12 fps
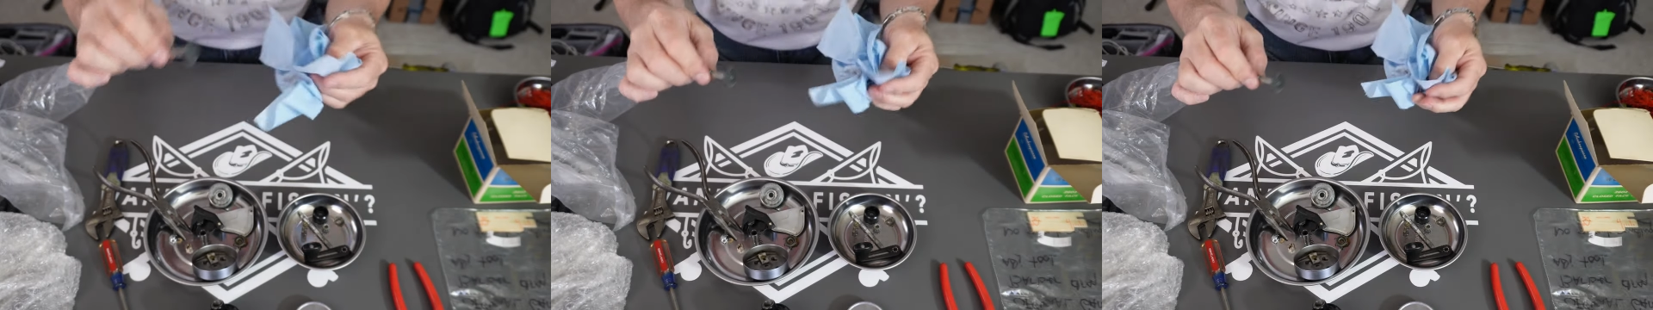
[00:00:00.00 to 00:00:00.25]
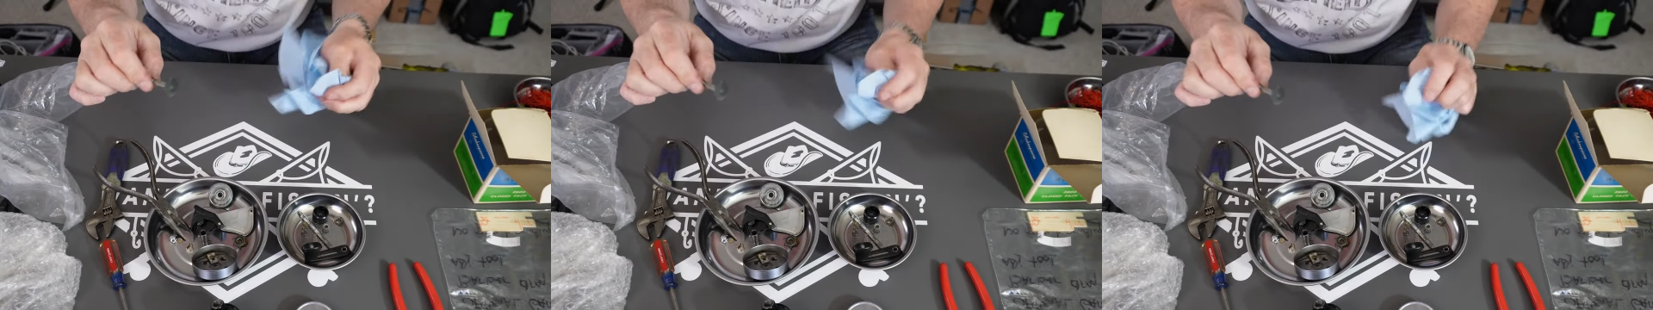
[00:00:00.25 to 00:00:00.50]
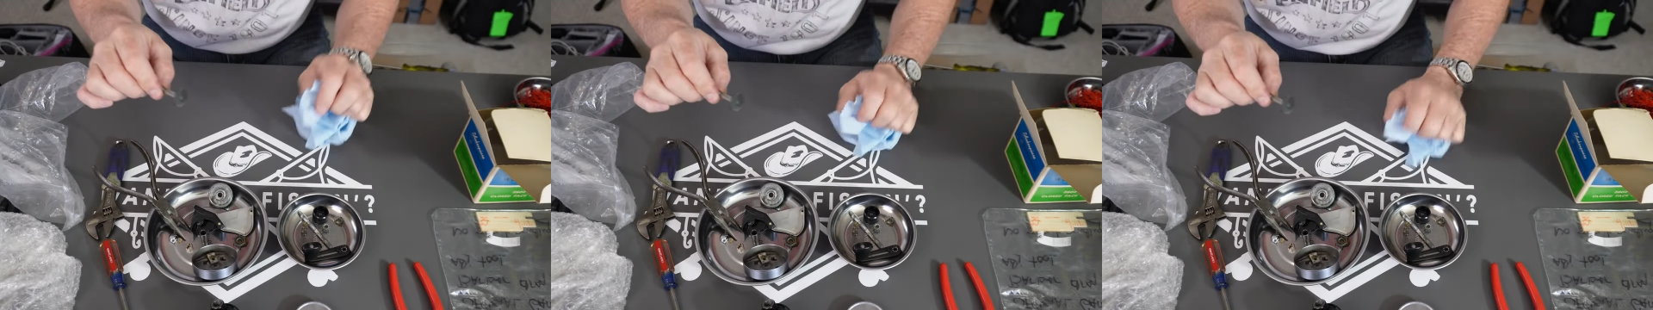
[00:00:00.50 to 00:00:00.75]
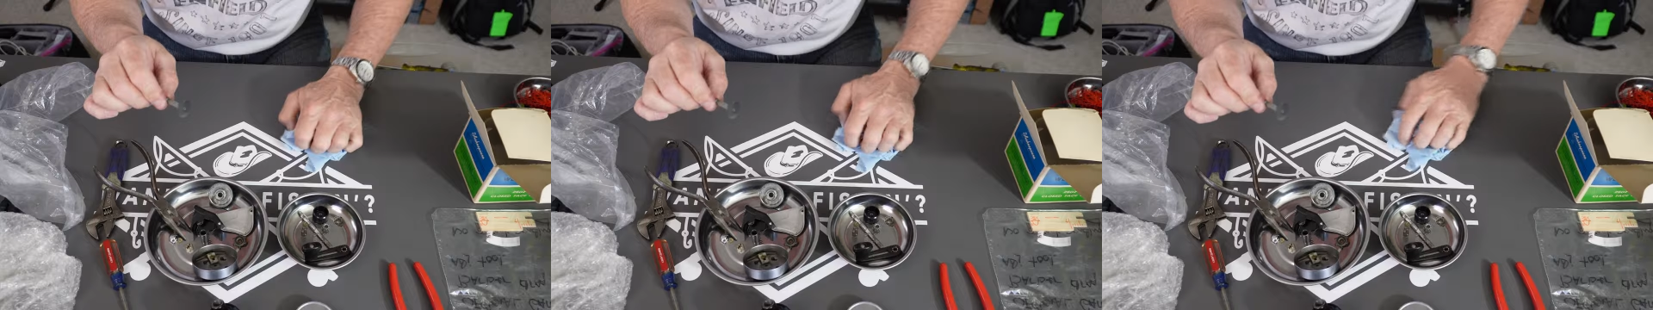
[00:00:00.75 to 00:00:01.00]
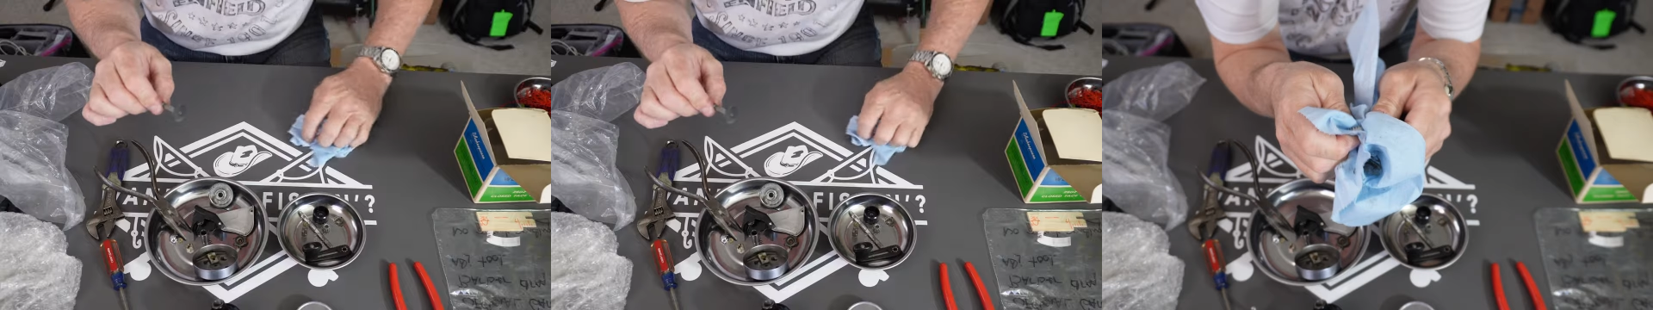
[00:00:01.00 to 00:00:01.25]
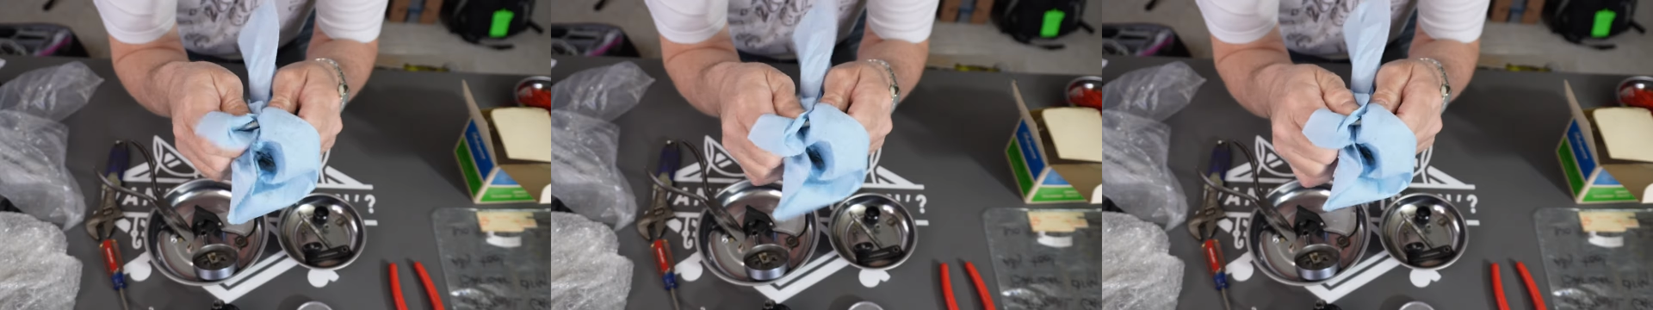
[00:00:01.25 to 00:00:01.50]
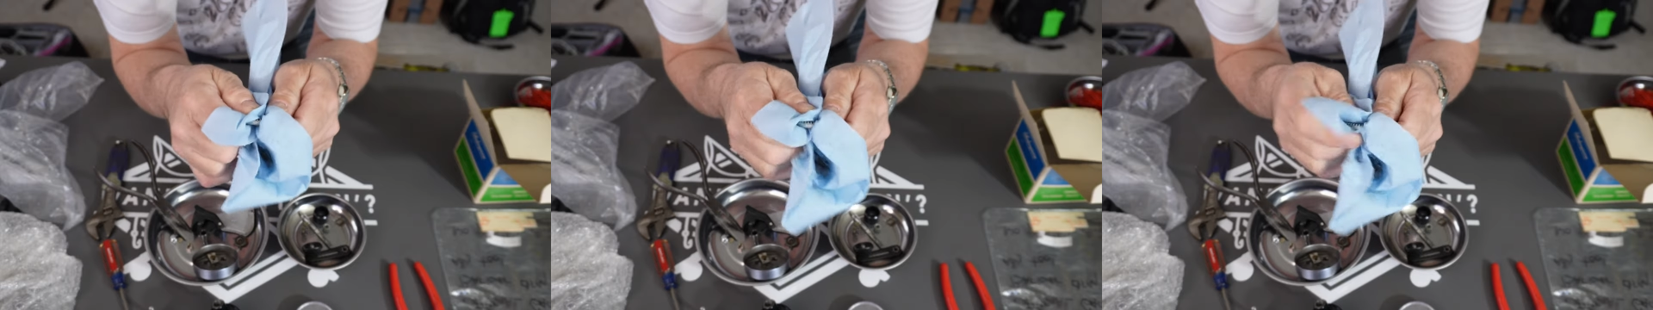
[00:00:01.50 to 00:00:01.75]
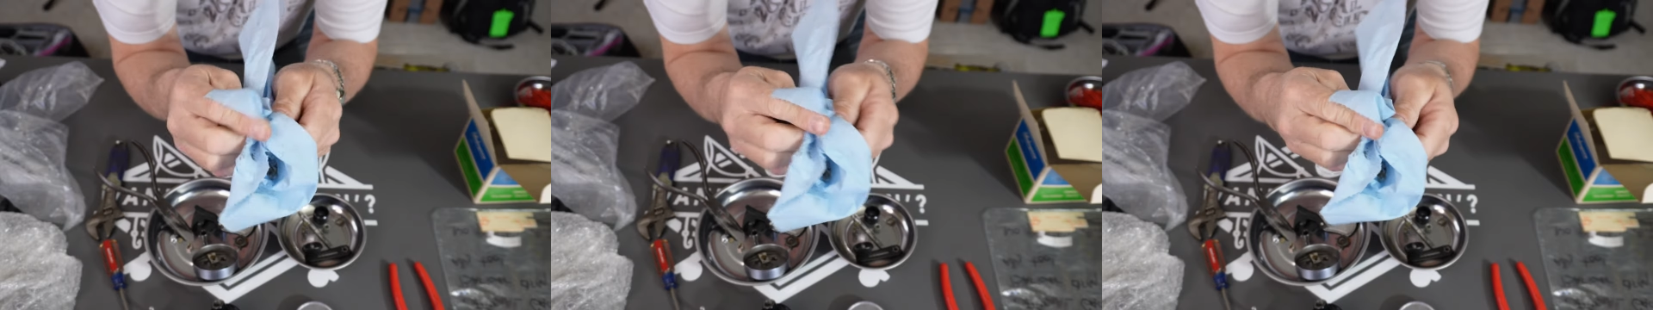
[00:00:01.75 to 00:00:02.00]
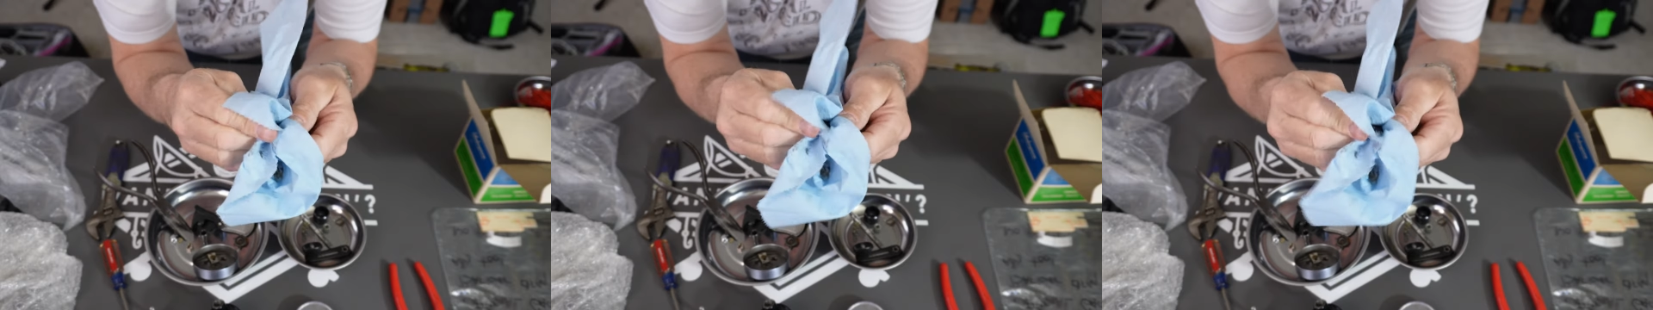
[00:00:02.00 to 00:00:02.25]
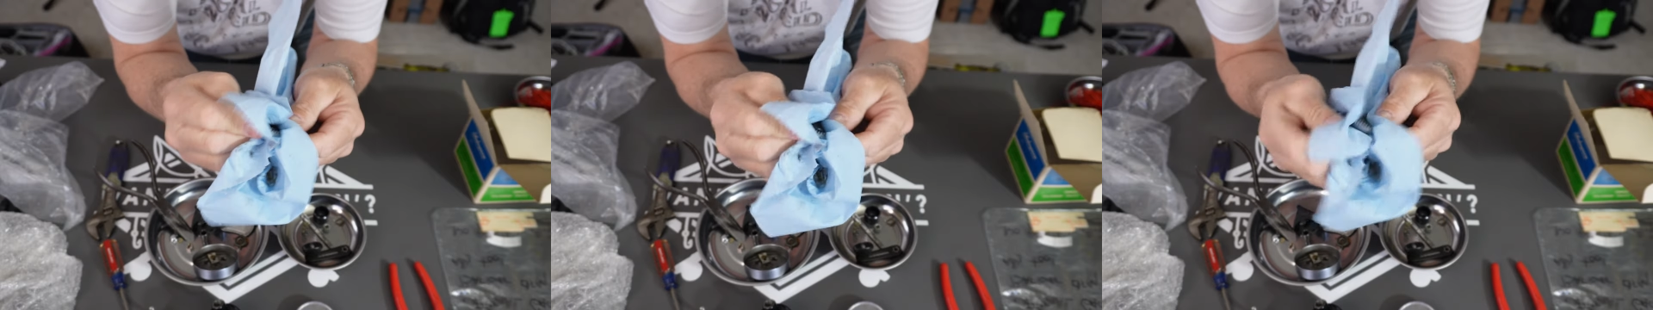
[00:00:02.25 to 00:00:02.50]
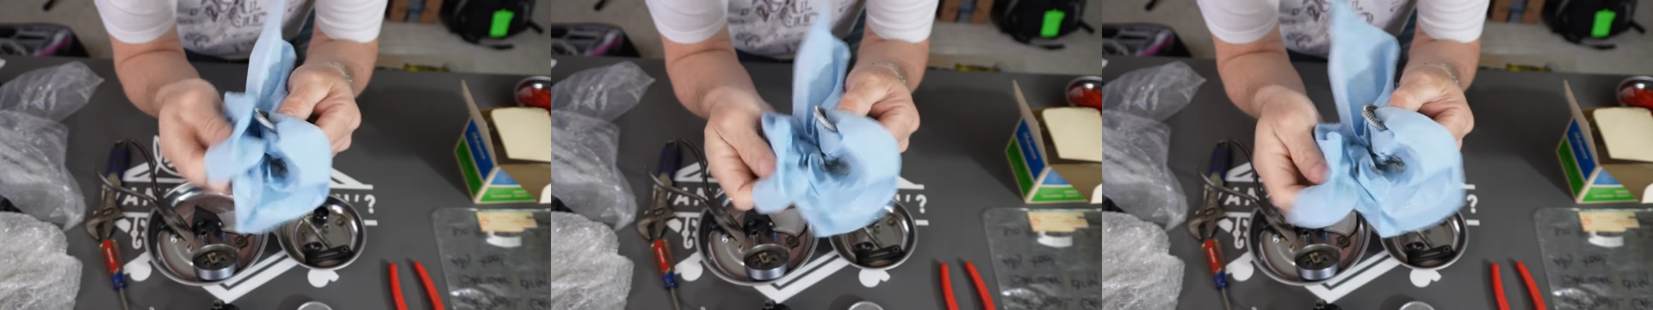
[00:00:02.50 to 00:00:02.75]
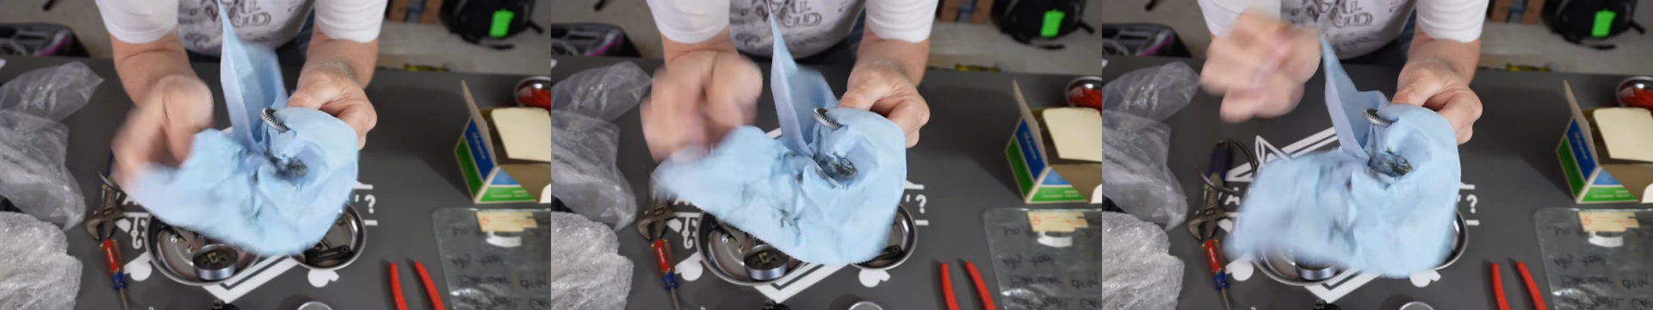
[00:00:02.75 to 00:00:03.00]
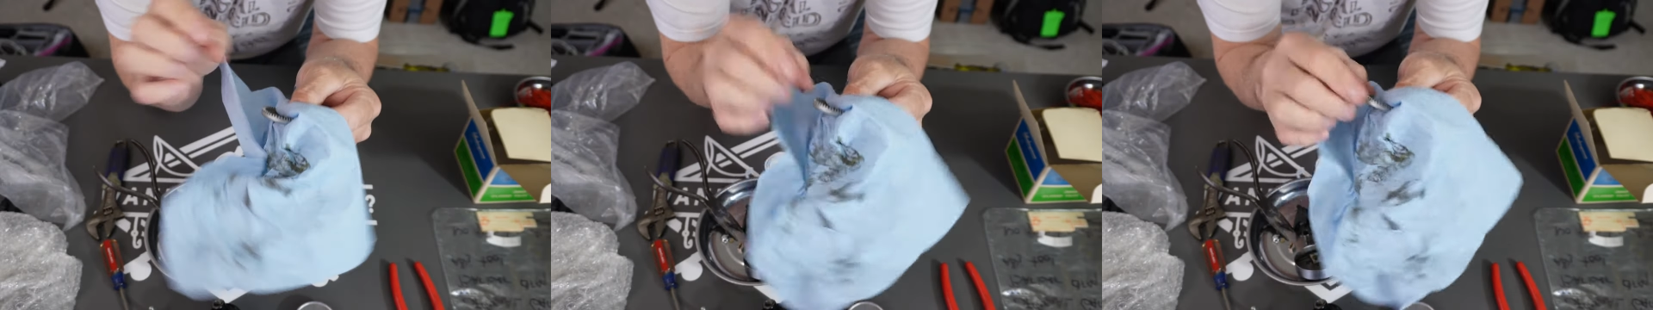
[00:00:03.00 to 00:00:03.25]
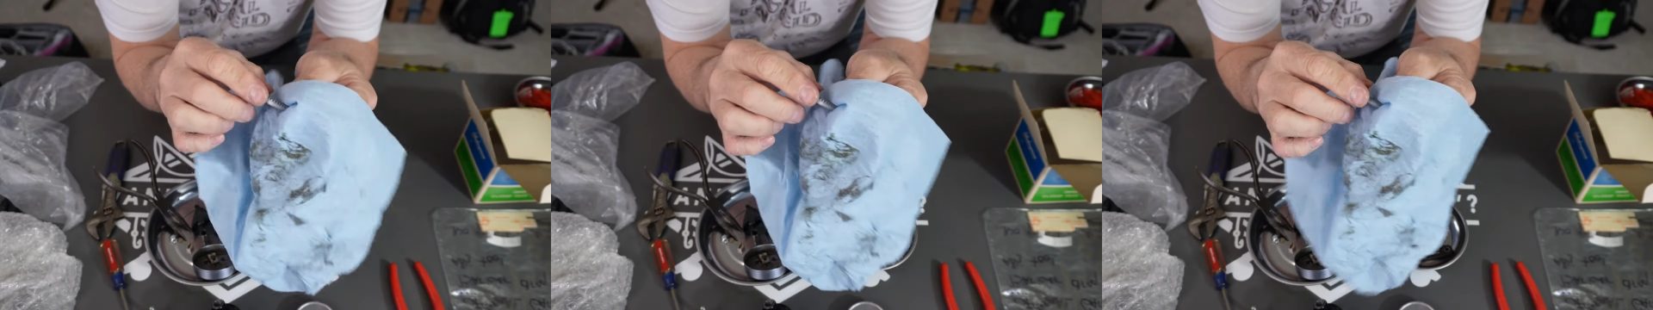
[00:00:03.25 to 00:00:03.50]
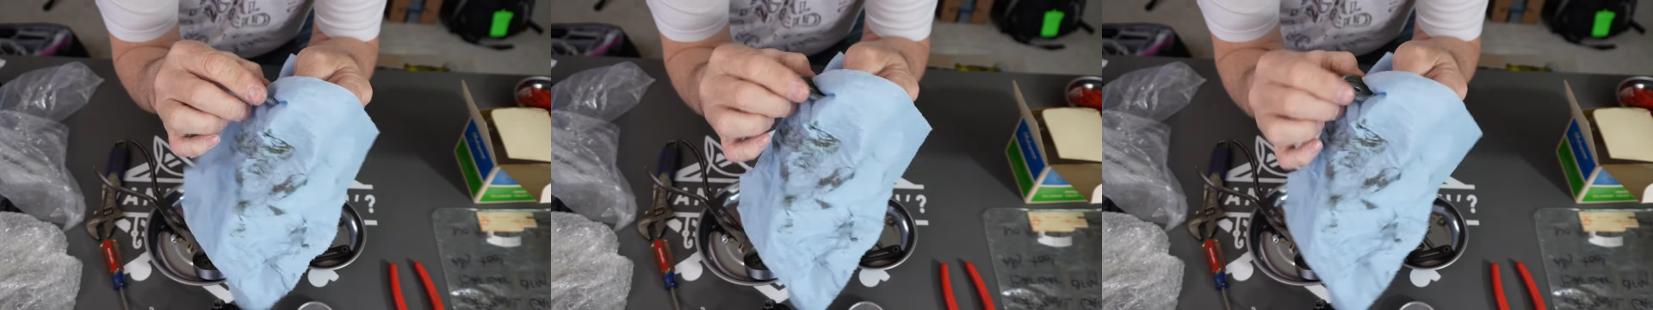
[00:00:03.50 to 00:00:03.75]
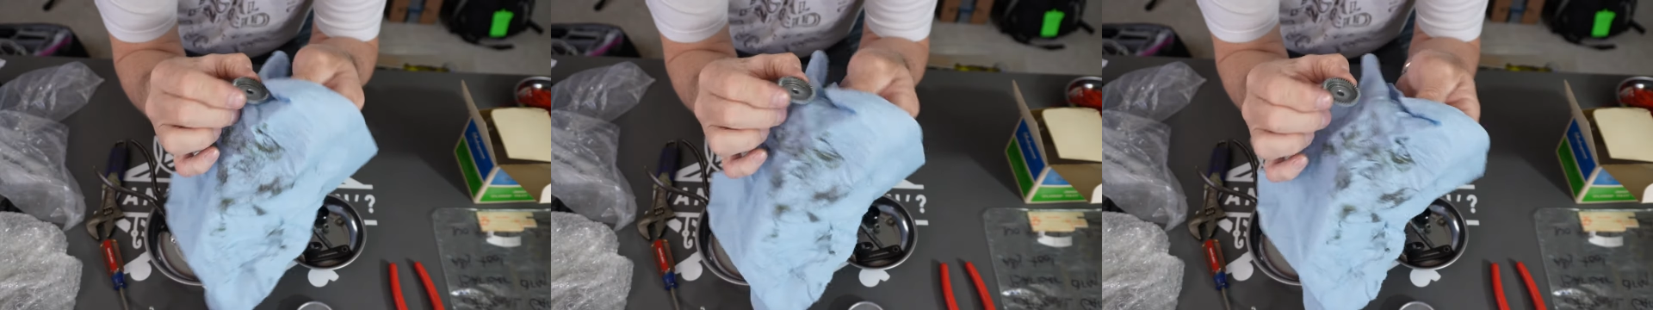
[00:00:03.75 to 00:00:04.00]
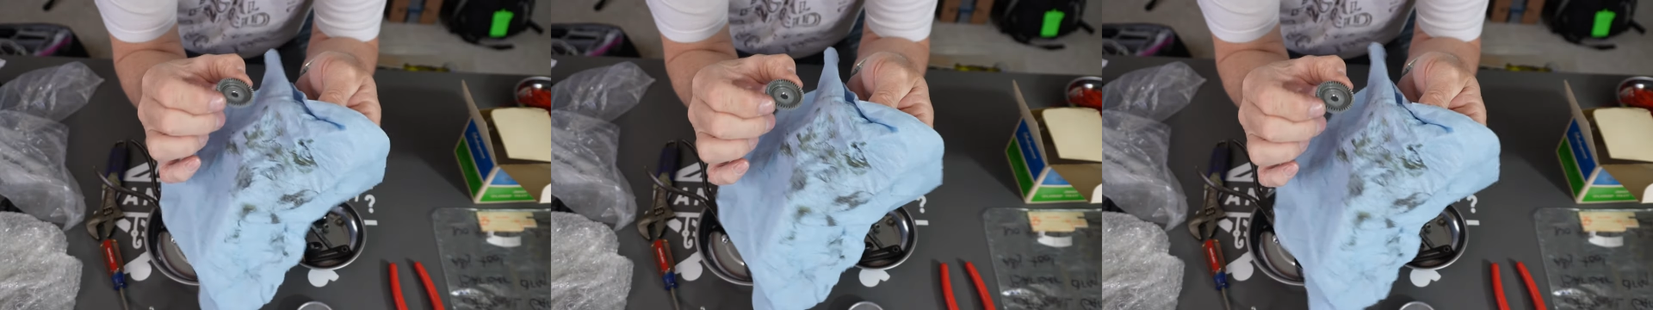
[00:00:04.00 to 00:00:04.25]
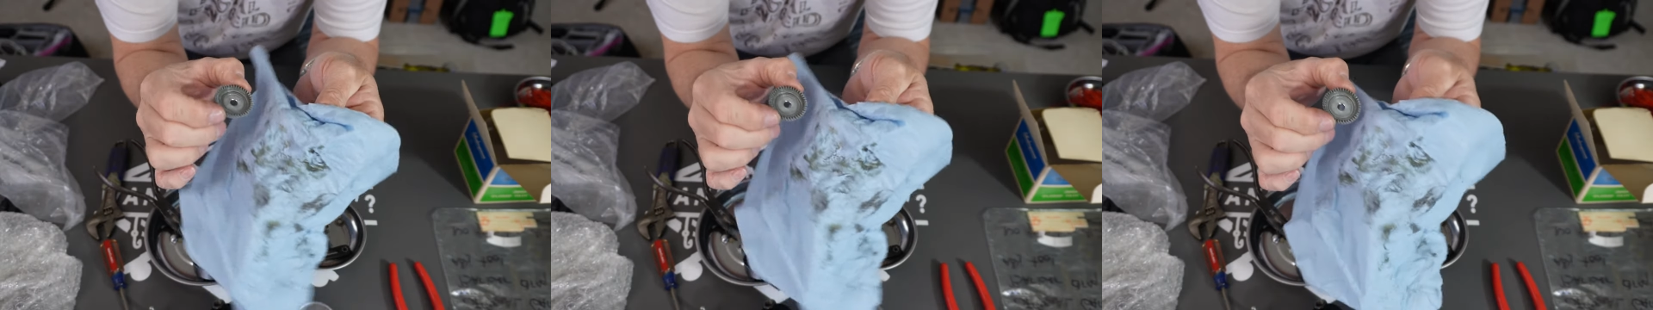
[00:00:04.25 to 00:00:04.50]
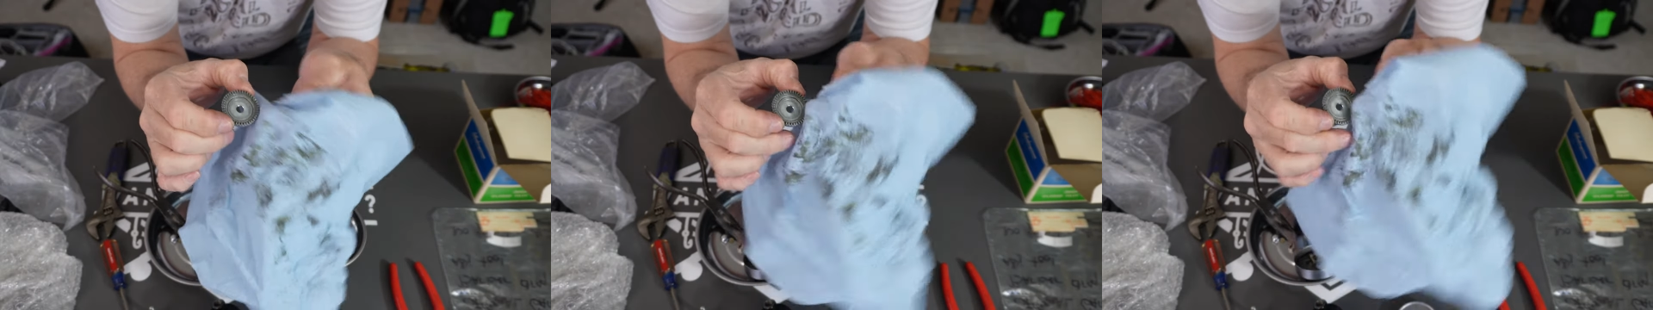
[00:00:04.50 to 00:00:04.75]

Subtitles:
No face is visible, so there are no lips to read.